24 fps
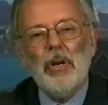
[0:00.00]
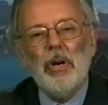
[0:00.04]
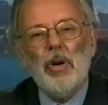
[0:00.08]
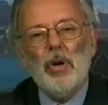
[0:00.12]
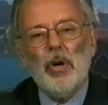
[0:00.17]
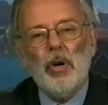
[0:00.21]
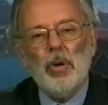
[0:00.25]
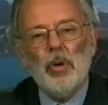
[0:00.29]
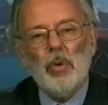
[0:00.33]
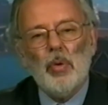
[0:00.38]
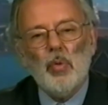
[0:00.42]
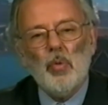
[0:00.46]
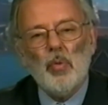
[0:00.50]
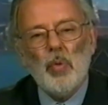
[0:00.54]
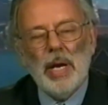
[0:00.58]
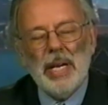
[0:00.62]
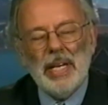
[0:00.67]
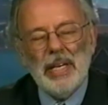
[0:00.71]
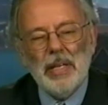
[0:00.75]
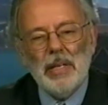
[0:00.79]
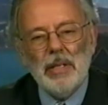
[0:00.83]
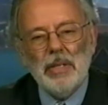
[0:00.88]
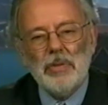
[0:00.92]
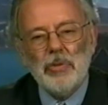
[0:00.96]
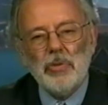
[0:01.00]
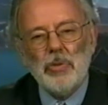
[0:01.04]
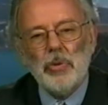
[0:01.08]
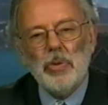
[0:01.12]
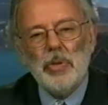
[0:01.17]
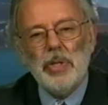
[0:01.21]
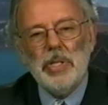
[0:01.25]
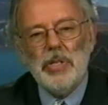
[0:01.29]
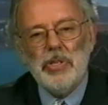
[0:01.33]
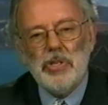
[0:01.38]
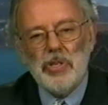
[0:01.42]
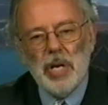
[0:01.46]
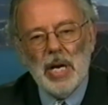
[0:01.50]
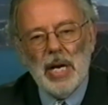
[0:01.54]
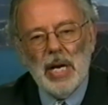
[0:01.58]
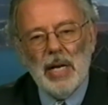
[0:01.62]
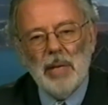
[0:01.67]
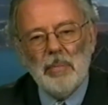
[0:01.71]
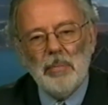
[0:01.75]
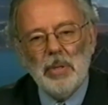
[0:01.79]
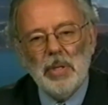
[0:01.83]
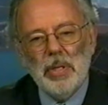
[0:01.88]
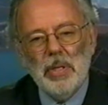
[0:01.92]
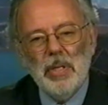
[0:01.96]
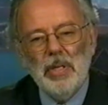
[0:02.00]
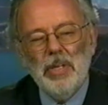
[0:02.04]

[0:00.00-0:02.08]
her regulatory job.